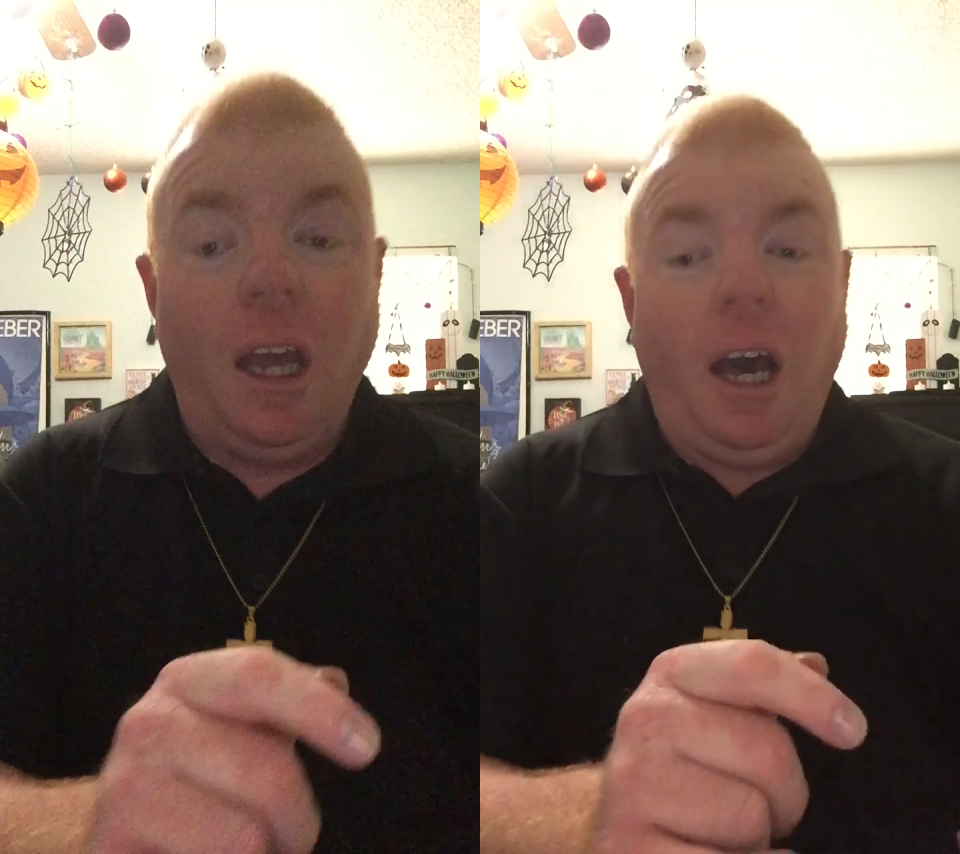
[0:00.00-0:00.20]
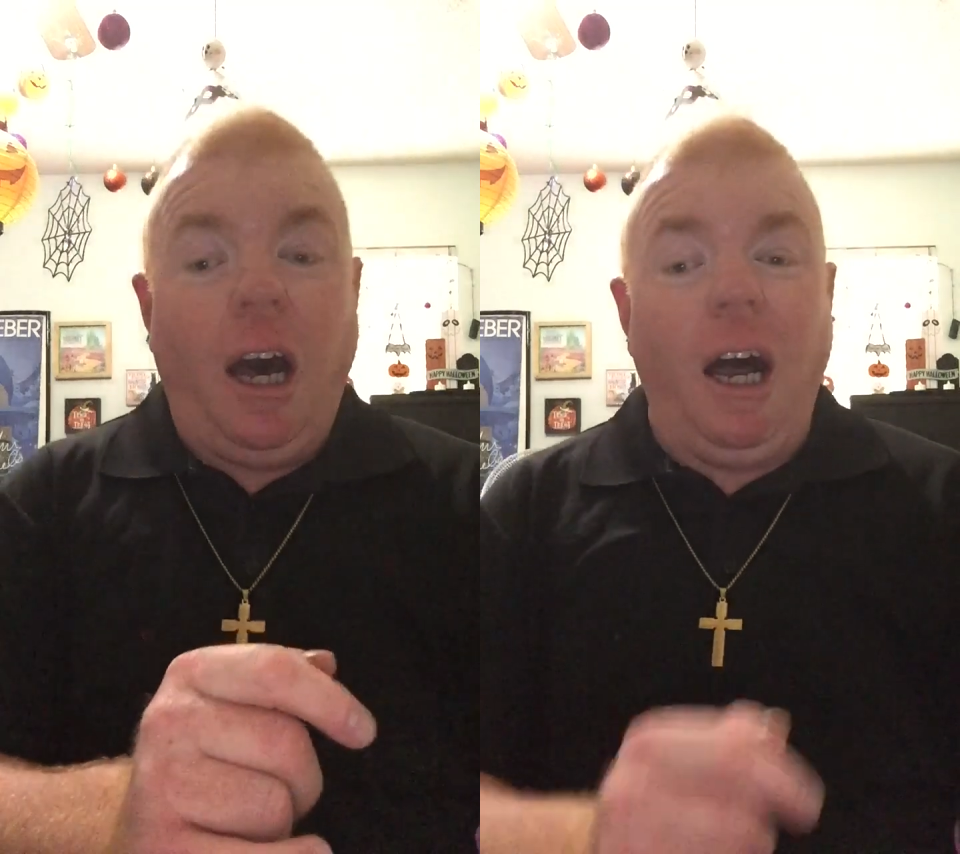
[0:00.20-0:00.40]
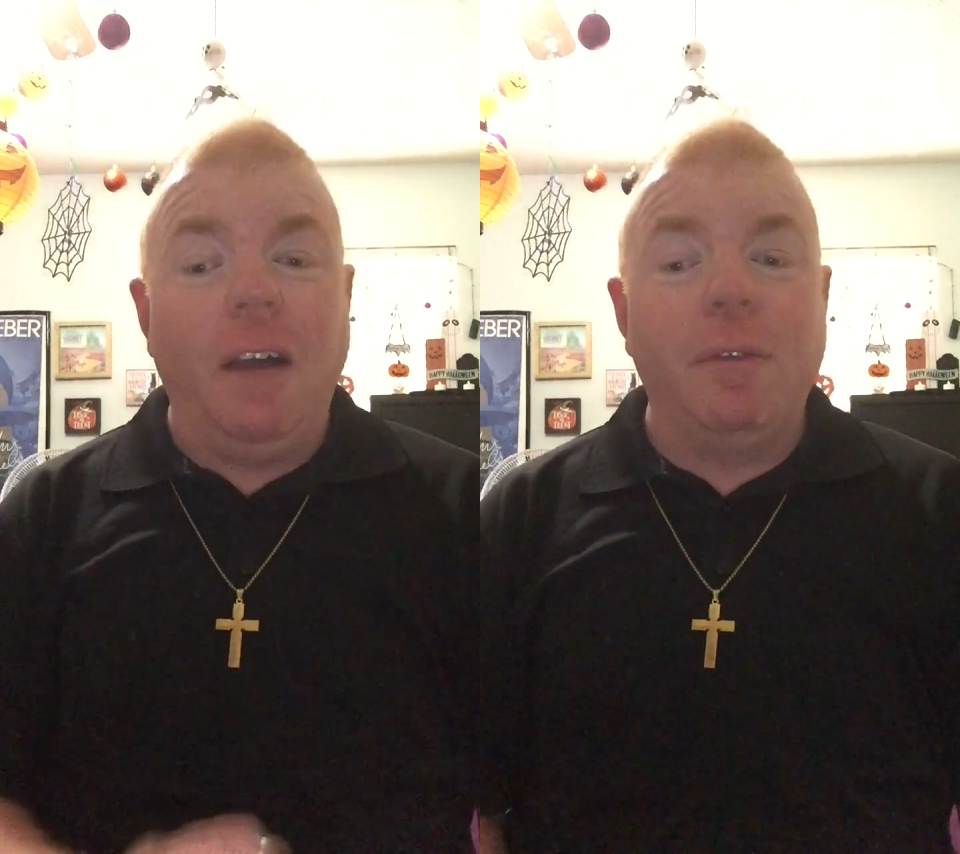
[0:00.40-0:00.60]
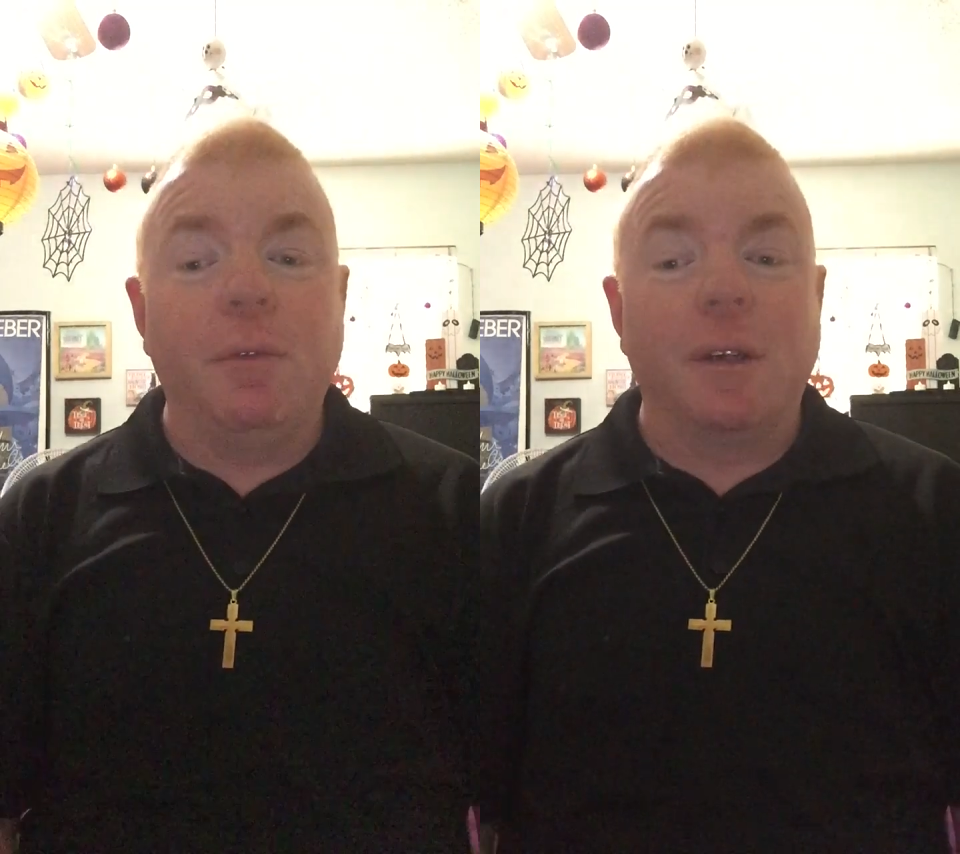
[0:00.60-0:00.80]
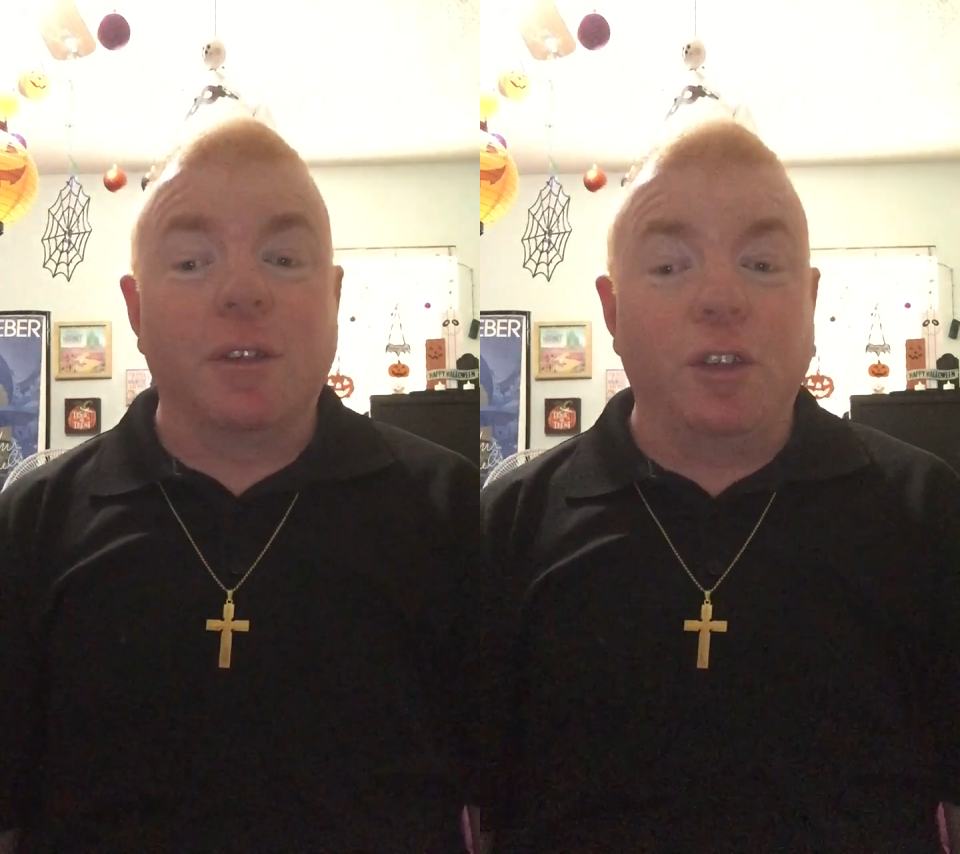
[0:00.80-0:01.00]
Hi,
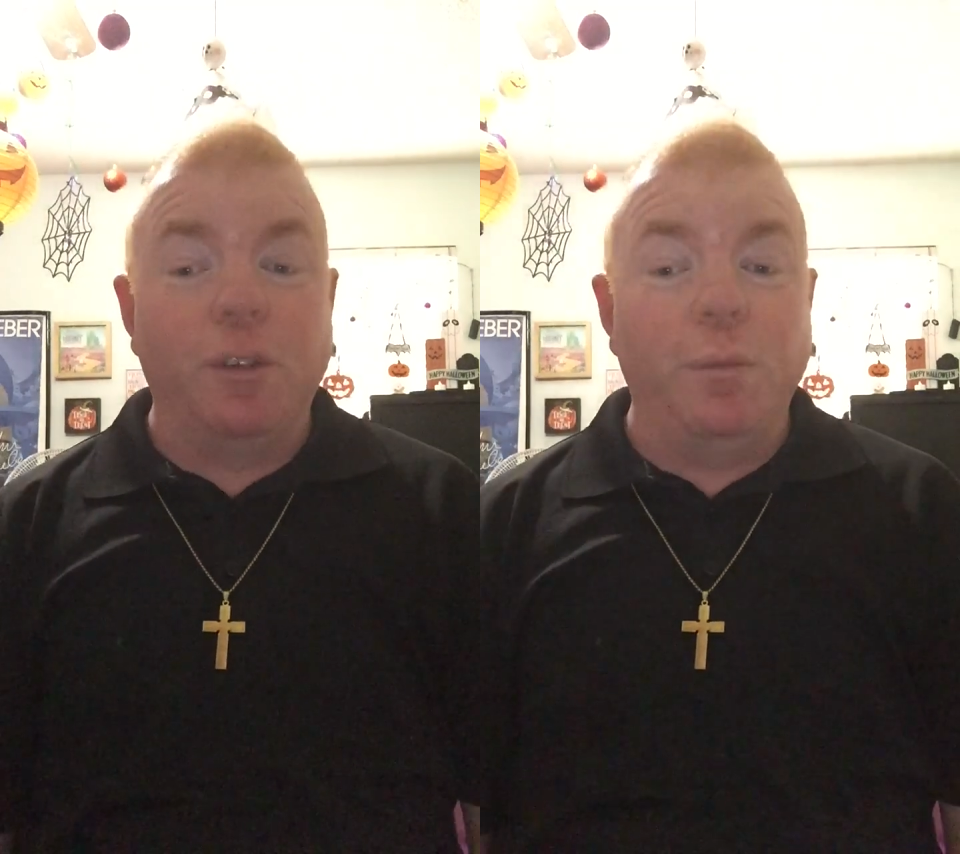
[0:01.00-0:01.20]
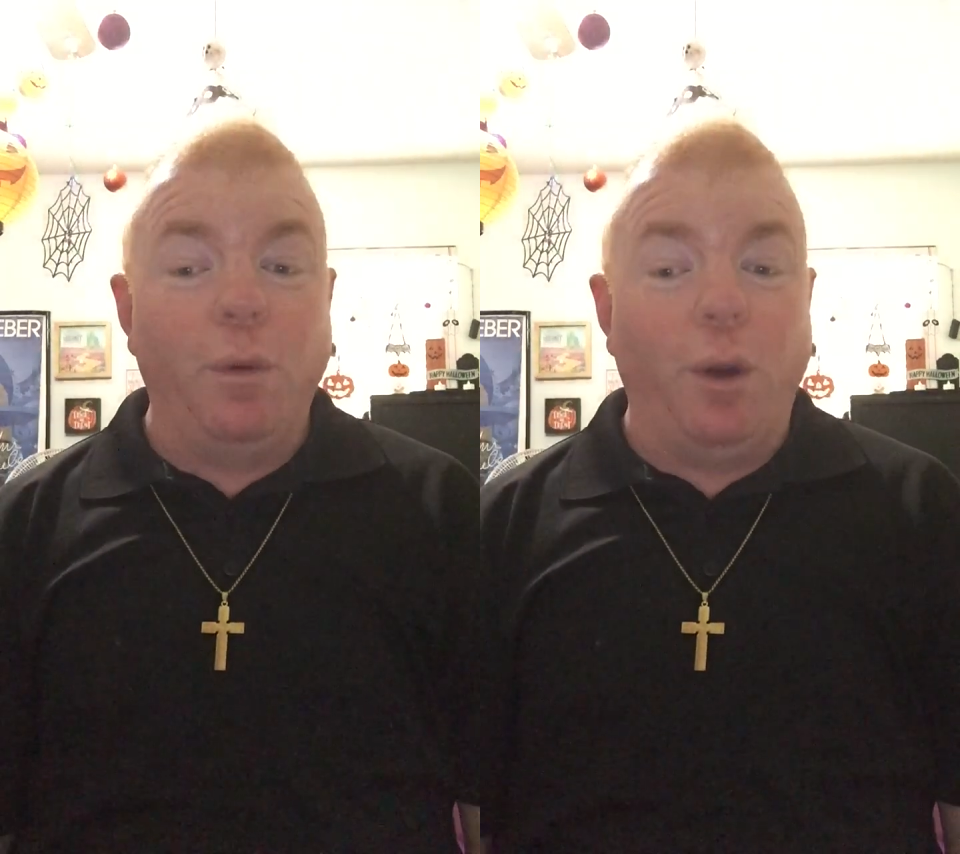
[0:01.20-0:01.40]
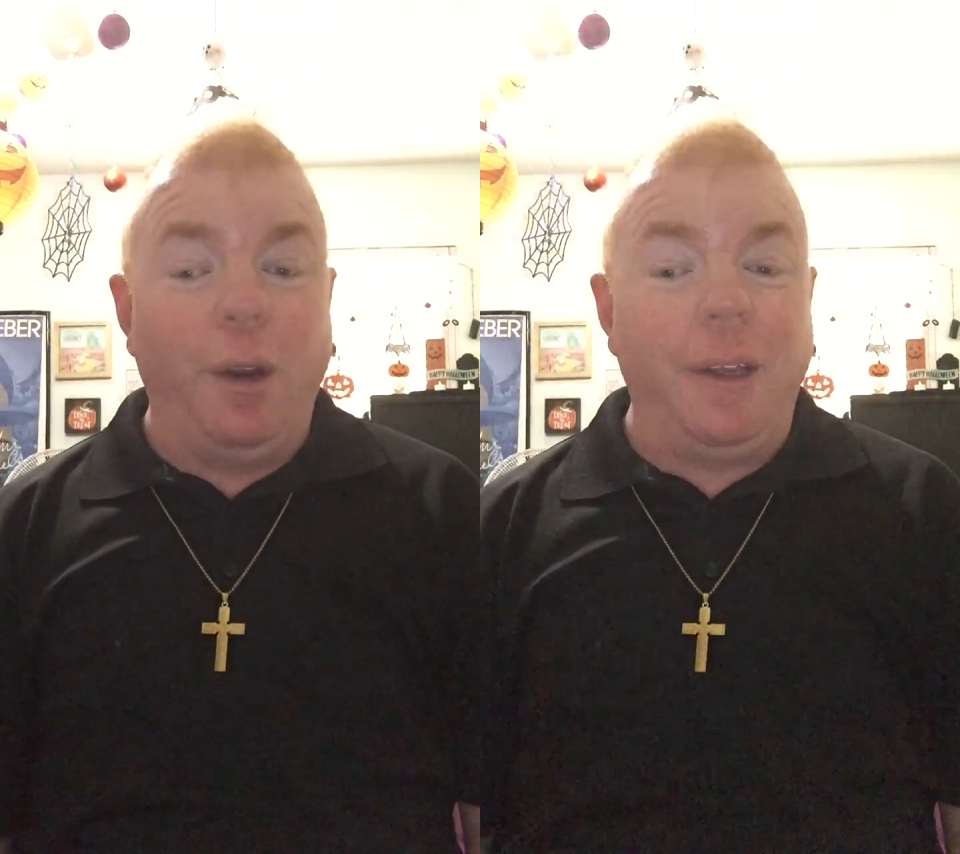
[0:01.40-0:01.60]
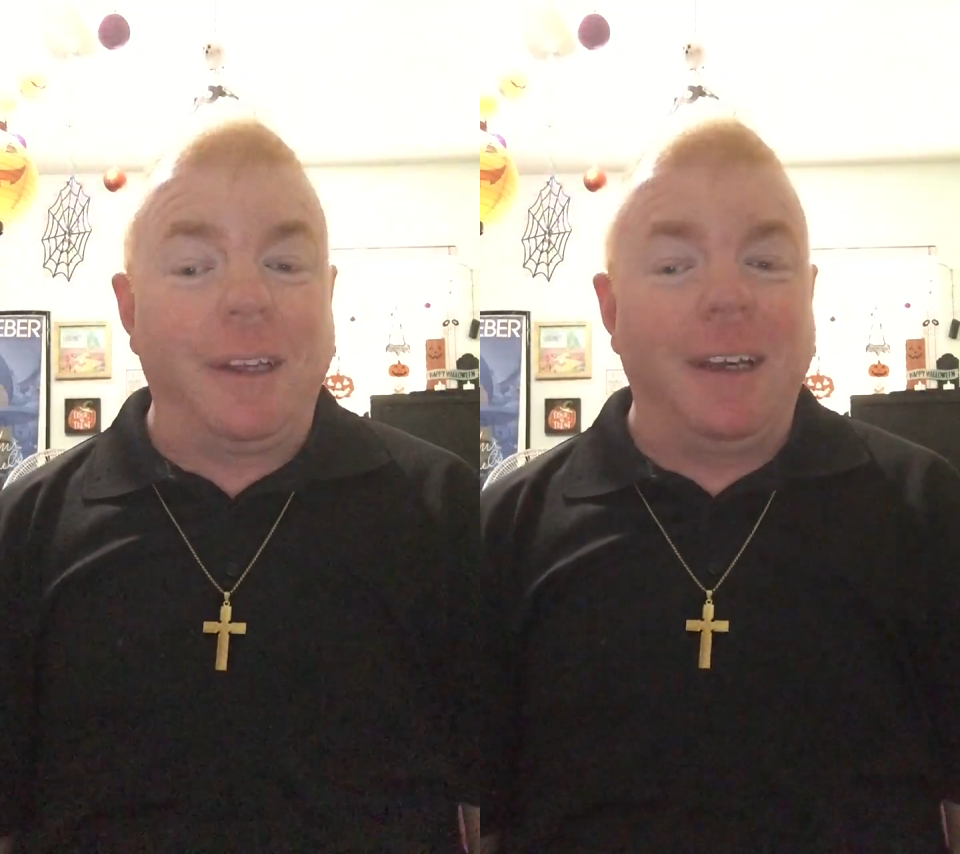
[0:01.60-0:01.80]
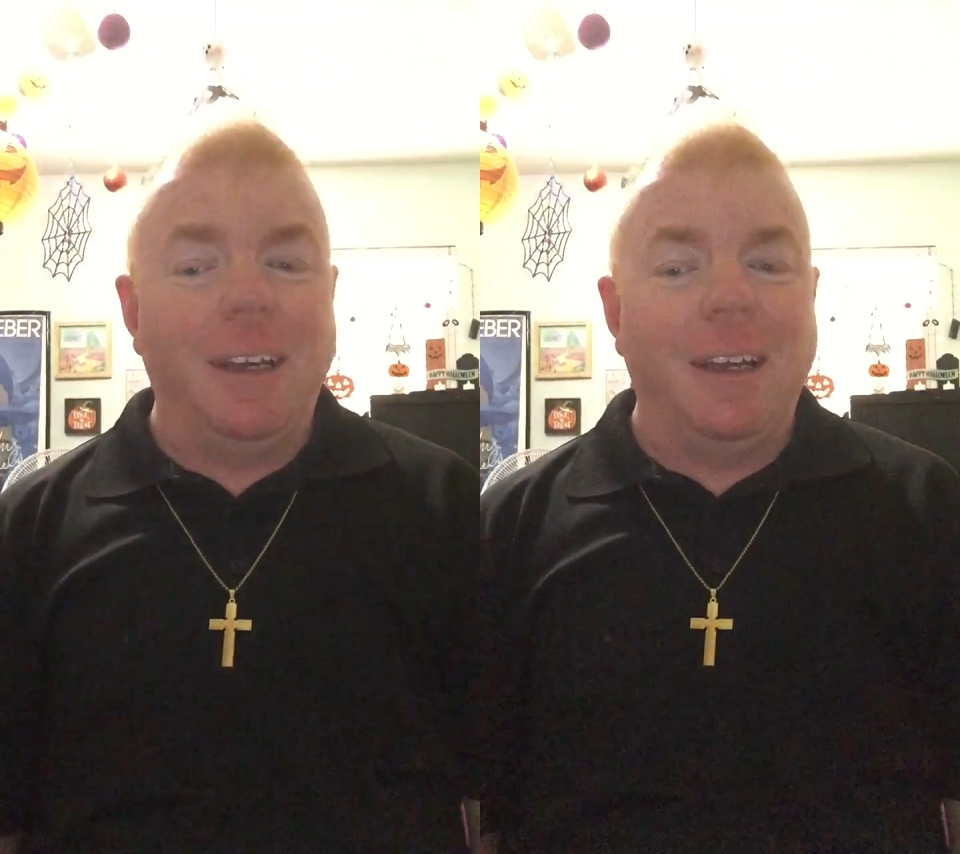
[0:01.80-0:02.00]
everyone. Good morning.